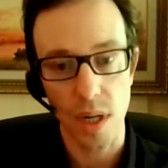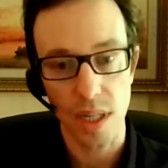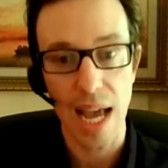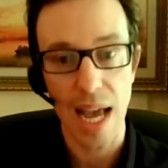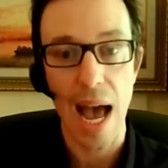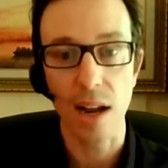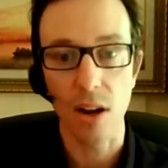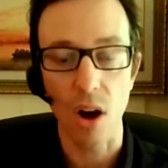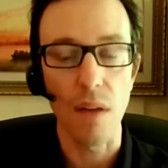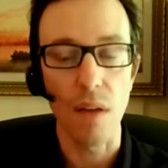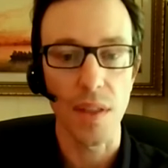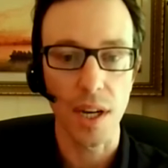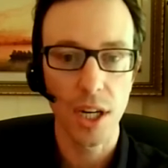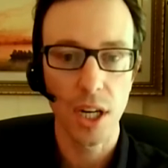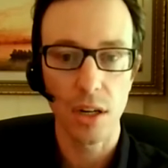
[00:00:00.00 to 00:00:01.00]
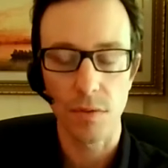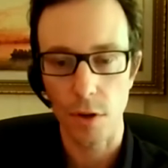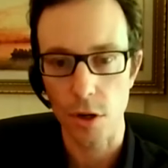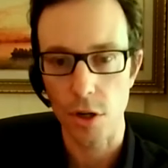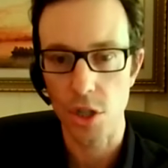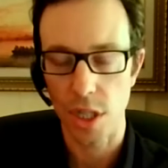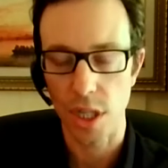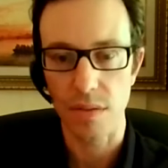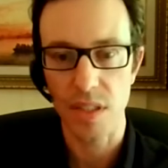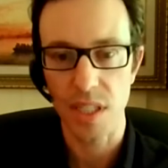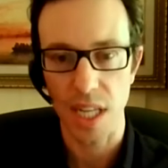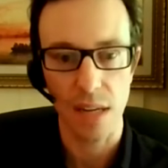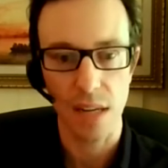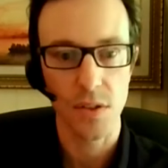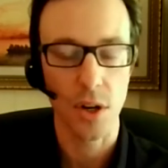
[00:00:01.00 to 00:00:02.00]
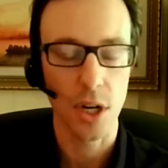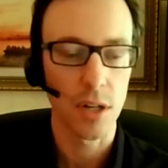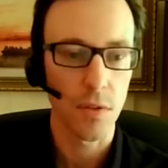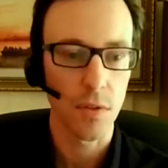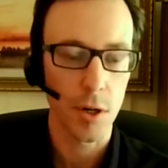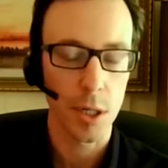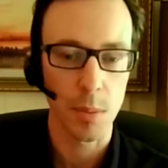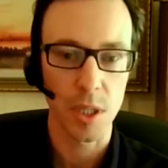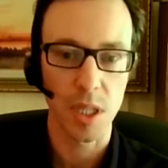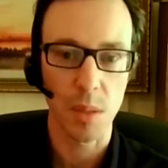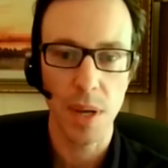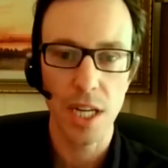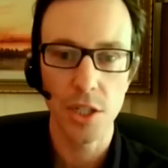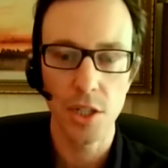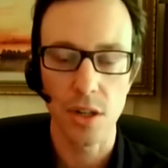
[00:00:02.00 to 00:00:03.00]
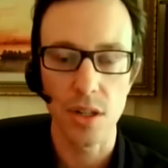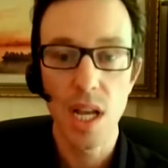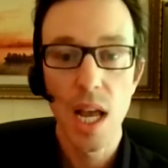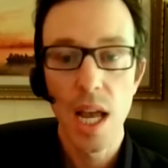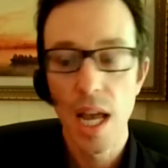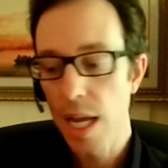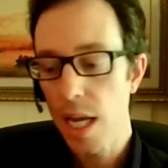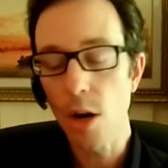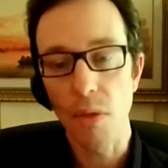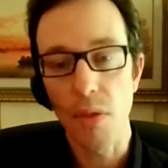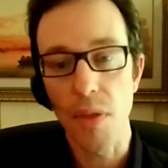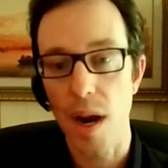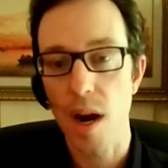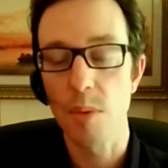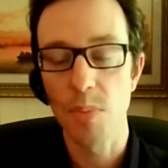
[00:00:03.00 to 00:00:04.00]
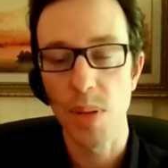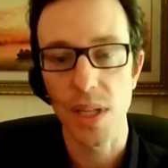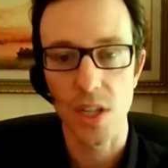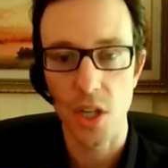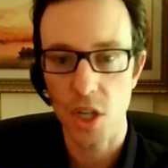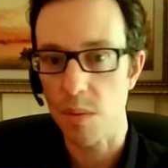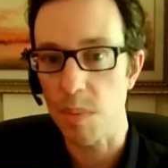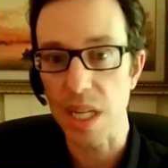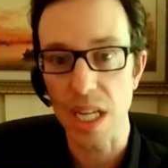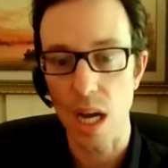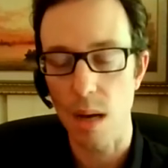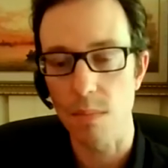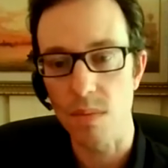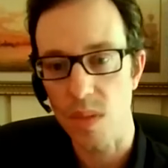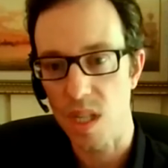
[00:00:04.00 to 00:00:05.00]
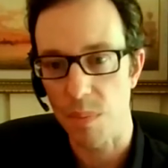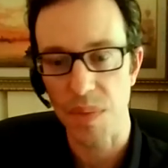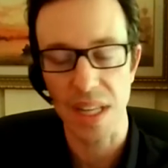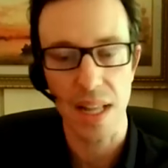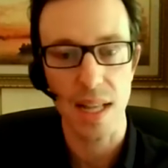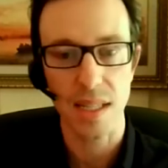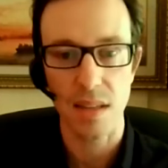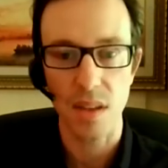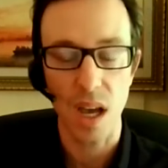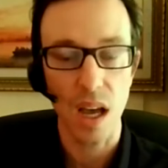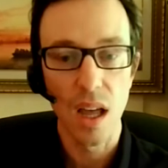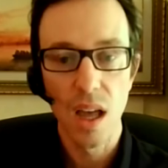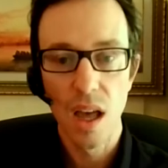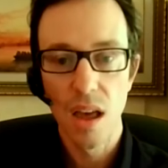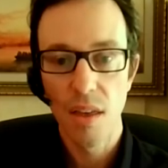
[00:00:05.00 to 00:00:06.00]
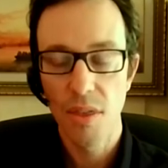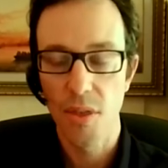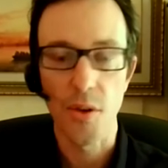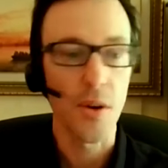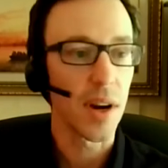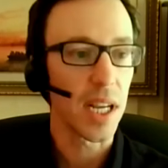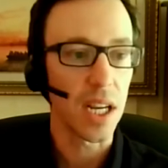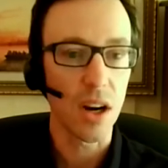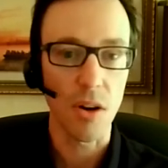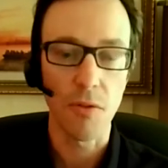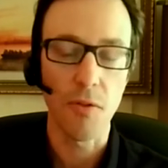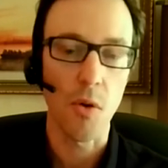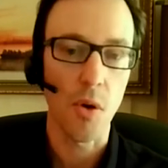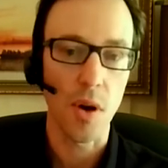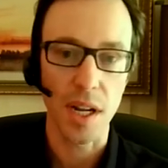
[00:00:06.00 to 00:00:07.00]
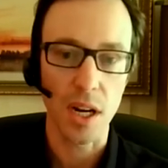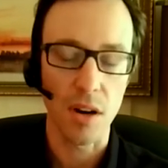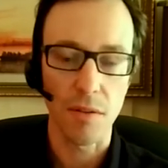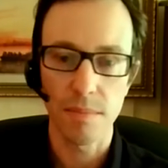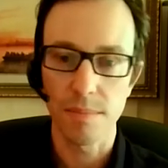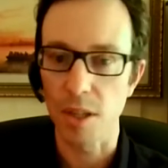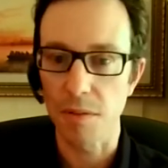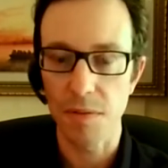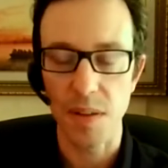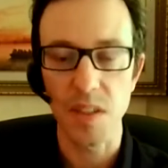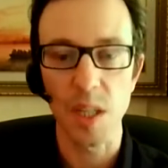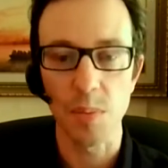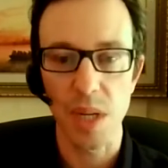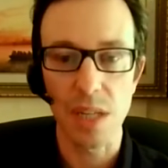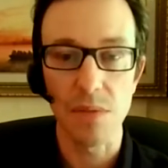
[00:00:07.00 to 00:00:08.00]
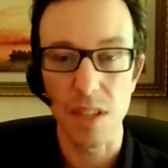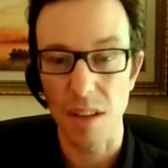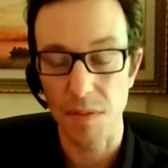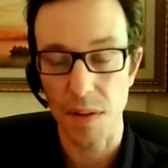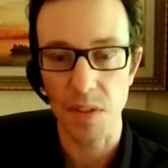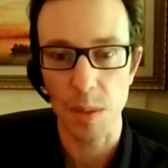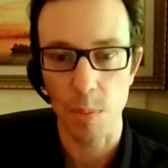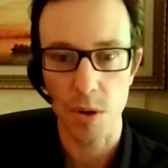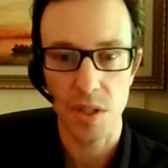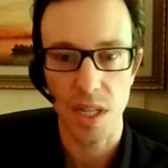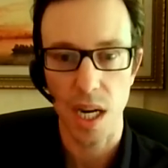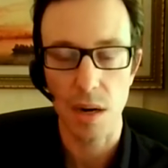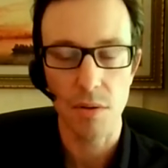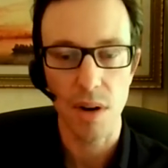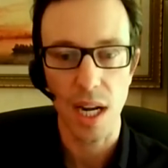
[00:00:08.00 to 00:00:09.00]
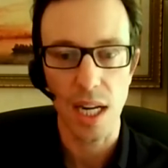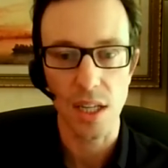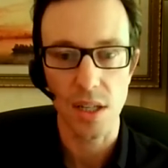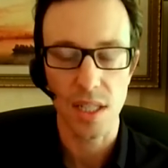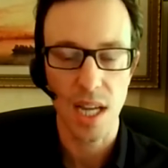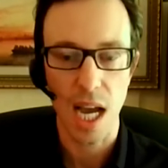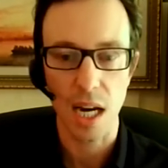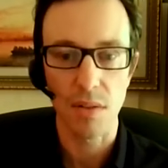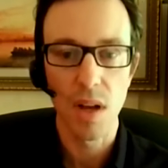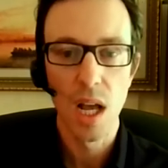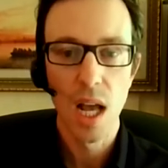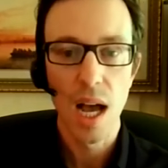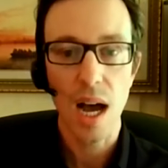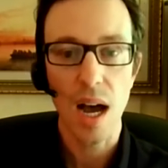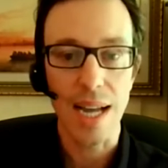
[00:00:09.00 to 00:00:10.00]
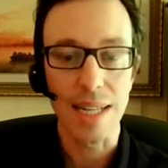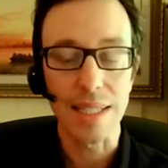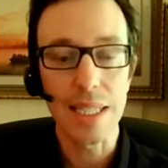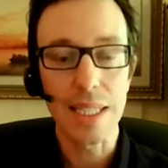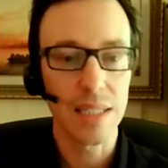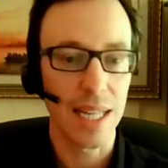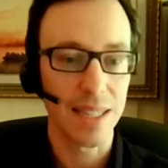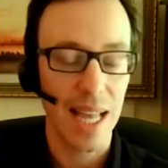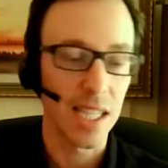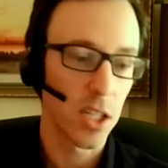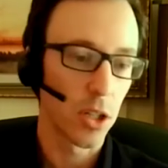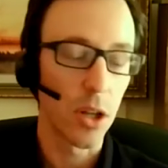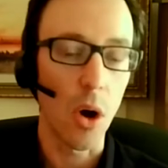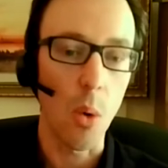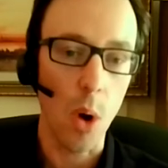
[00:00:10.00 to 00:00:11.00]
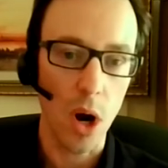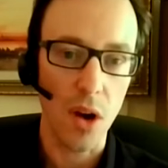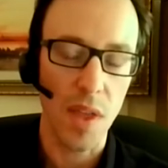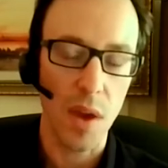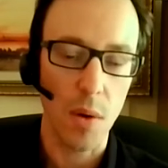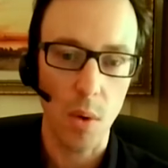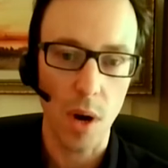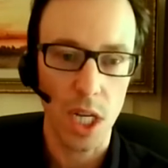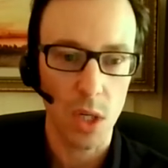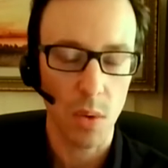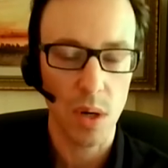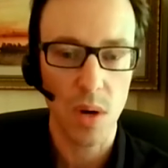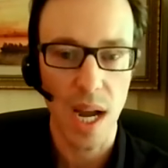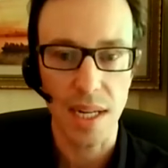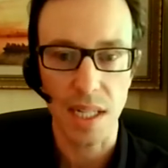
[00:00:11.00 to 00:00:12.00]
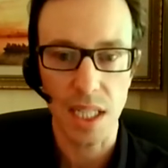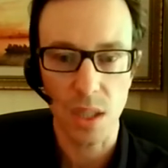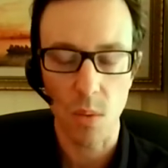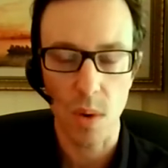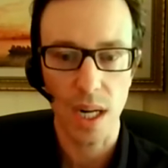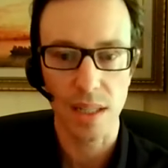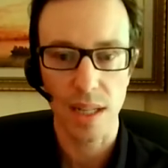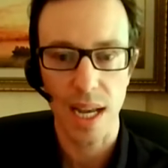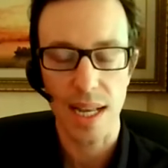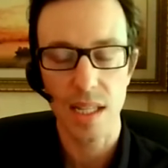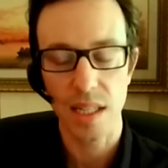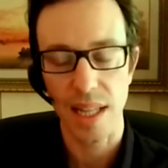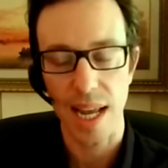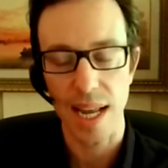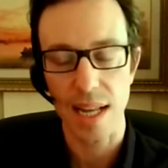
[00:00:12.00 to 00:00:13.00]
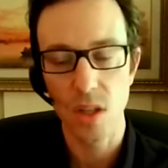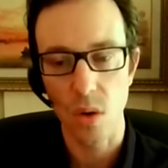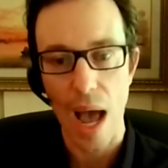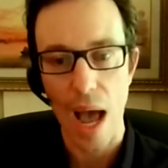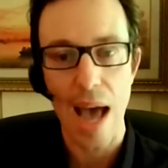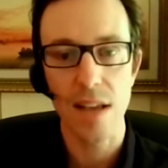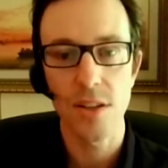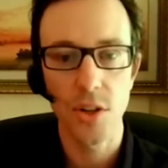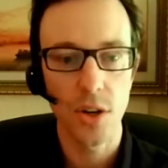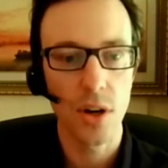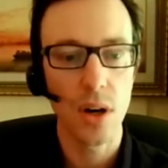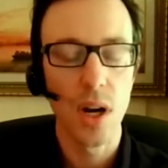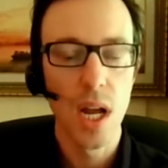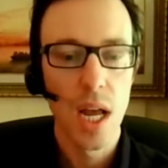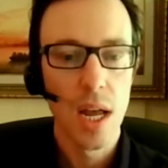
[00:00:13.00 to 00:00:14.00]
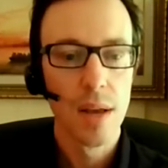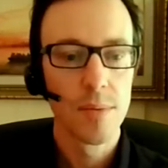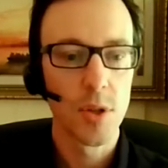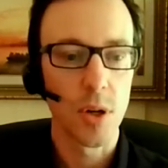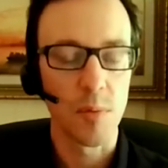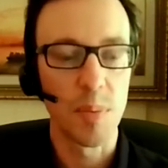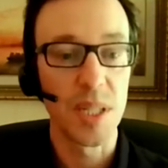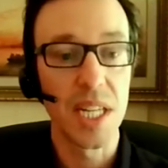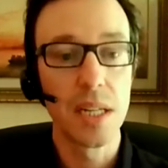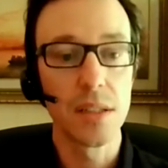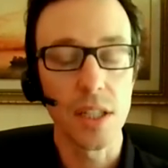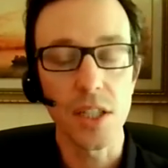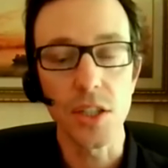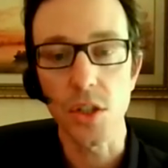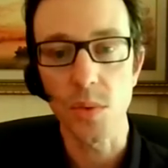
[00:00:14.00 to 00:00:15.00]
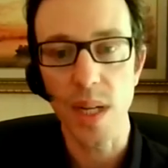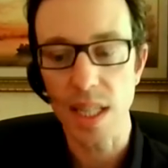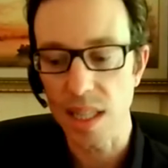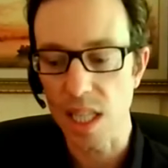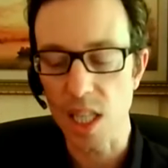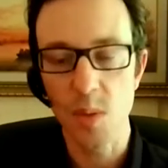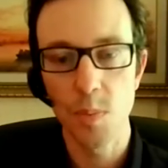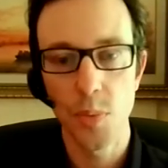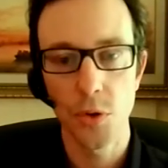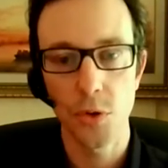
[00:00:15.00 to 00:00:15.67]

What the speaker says: sort of tack on the conversion of SAFEs or convertible debentures, their position becomes something that's in the 30 or 40 or 50, even the 50% range is kind of like that's lower than where you would ideally want to land. And so as you're sort of particularly doing these